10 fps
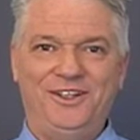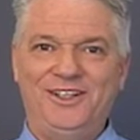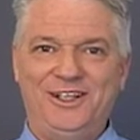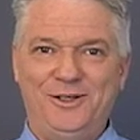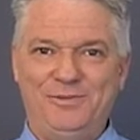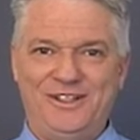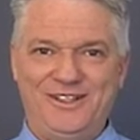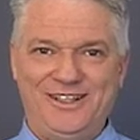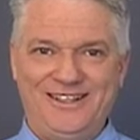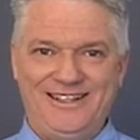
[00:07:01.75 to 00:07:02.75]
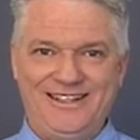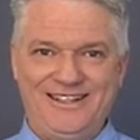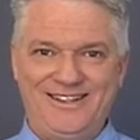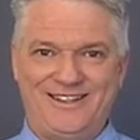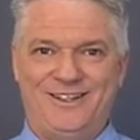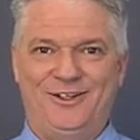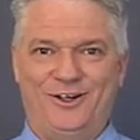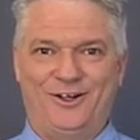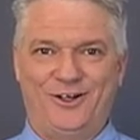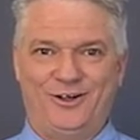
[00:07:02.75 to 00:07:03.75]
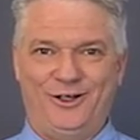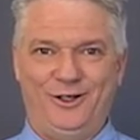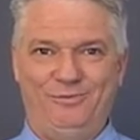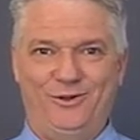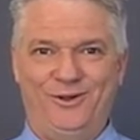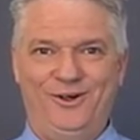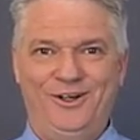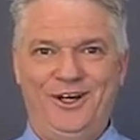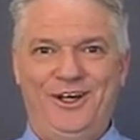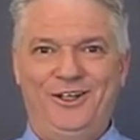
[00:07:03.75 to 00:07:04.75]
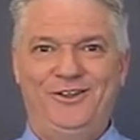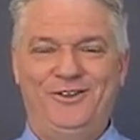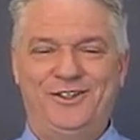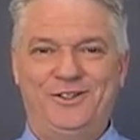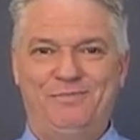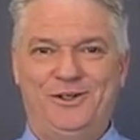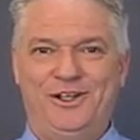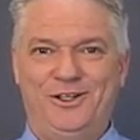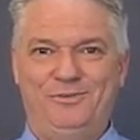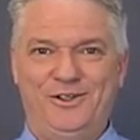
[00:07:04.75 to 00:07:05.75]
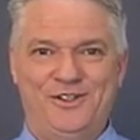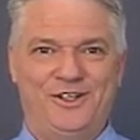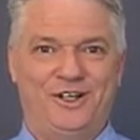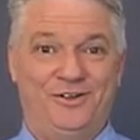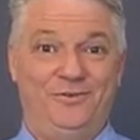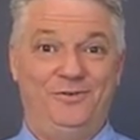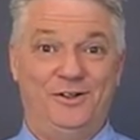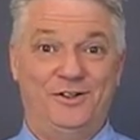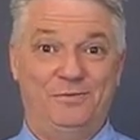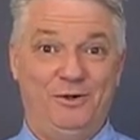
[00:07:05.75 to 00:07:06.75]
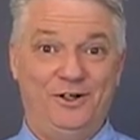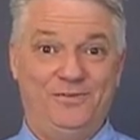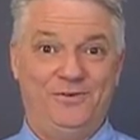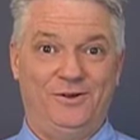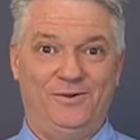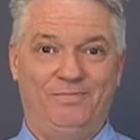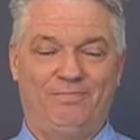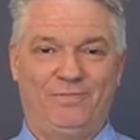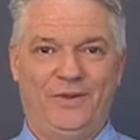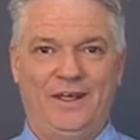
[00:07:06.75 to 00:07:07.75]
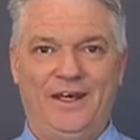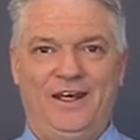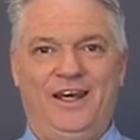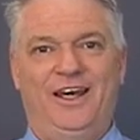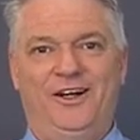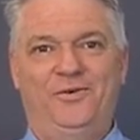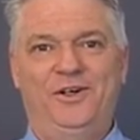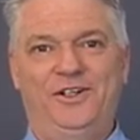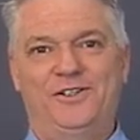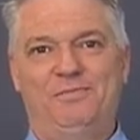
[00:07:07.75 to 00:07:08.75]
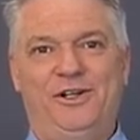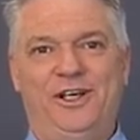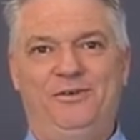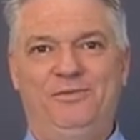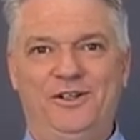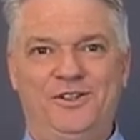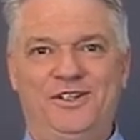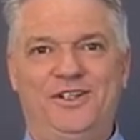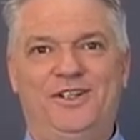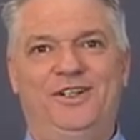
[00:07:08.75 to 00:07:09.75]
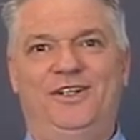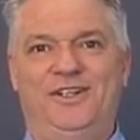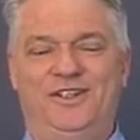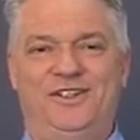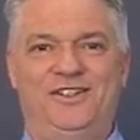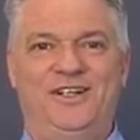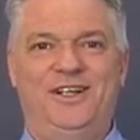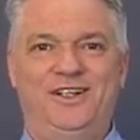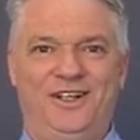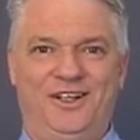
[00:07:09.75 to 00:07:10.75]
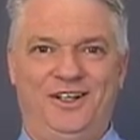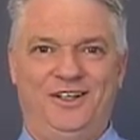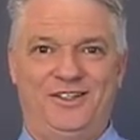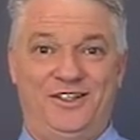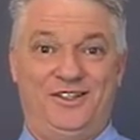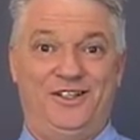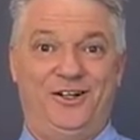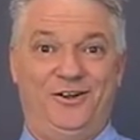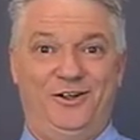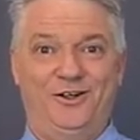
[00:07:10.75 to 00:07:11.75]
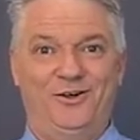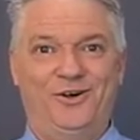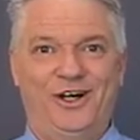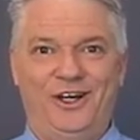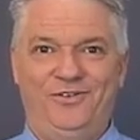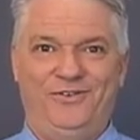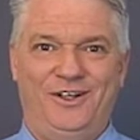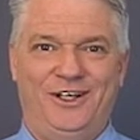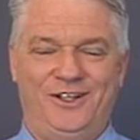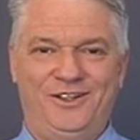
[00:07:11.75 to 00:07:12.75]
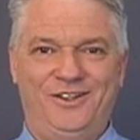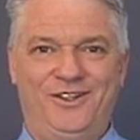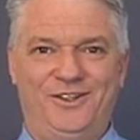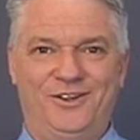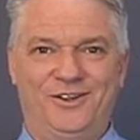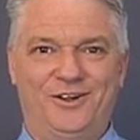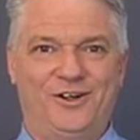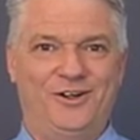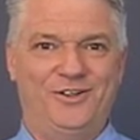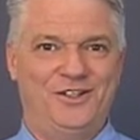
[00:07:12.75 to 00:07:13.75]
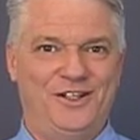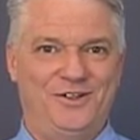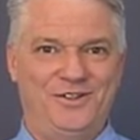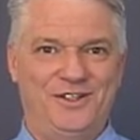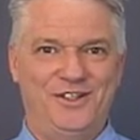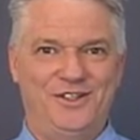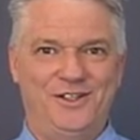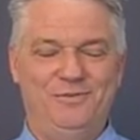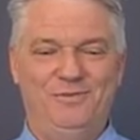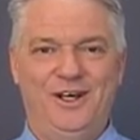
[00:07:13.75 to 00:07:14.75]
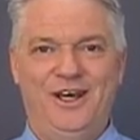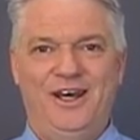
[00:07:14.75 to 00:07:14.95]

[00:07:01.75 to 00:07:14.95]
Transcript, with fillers: need to keep CDs in your car anymore. You just play the music off of your smartphone. And when it's playing music, it's sending stereo high fidelity to your car sound system.